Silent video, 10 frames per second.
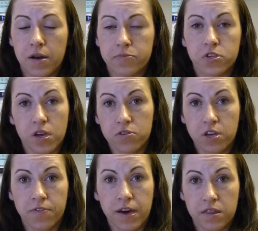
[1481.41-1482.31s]
just get
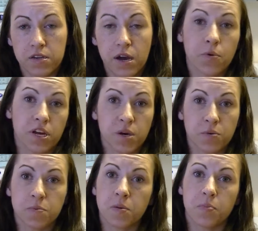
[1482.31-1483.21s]
yourself out there networking
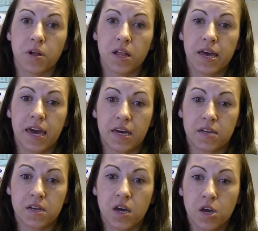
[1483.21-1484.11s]
with people
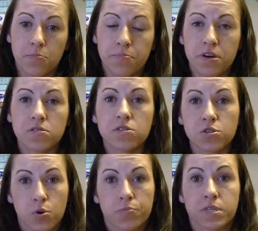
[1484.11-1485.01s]
and building
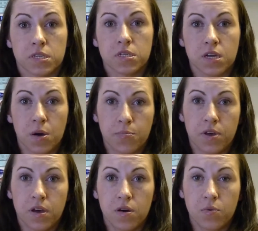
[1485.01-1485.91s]
your business up,
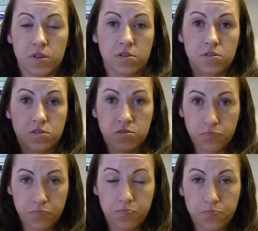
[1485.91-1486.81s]
whether it's
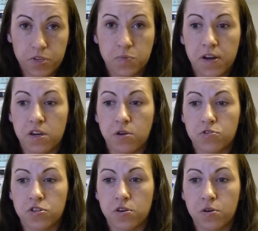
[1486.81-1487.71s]
Beachbody
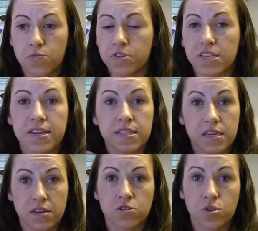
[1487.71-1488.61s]
coaching or really
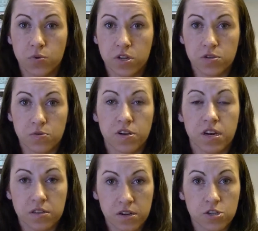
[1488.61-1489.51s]
anything else you want to do or any
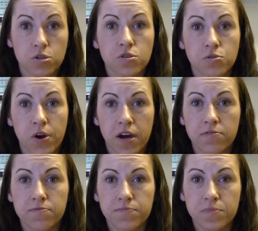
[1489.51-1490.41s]
other interests you
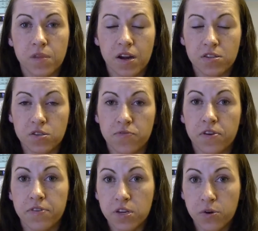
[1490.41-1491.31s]
have. Alright, so if you
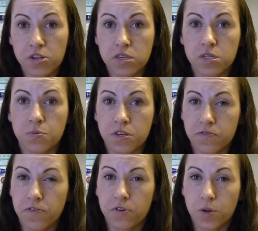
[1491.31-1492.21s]
have any questions, please
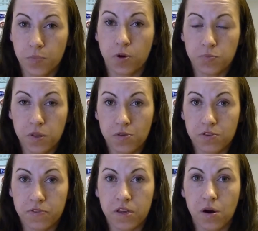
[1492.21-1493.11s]
feel free to post below
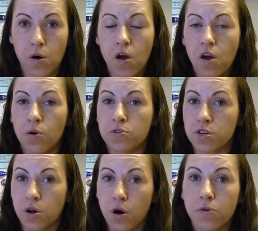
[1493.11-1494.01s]
this video, or you
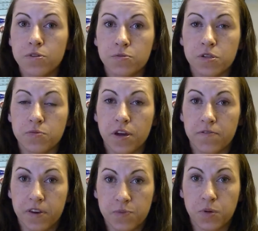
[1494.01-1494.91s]
can always reach me
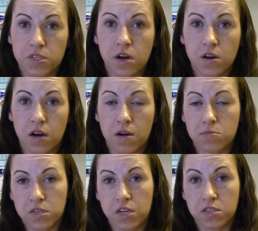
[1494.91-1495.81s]
at
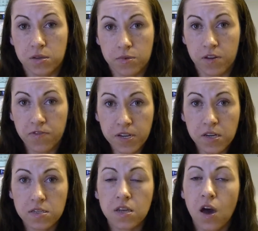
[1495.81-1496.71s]

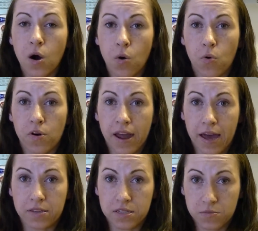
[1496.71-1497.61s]
facebook.com/teamtedfitness or
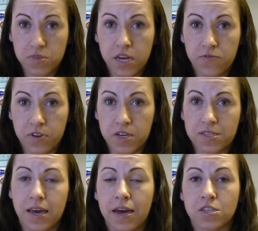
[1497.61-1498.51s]
at
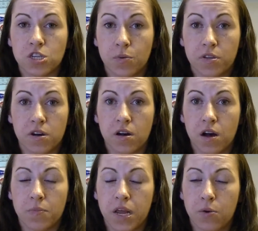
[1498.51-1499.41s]

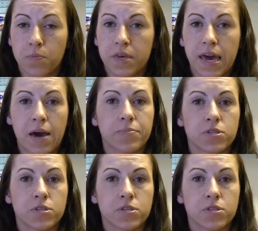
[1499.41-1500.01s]
teamtedfitness@gmail.com, and I will be happy